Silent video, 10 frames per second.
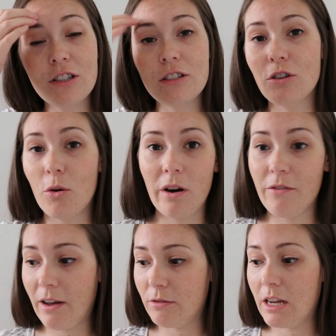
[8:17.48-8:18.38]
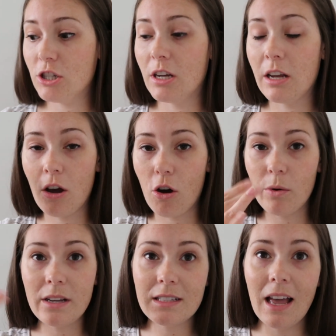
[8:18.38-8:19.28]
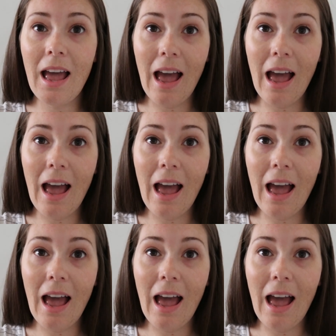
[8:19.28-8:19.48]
just don't wear foundation. I always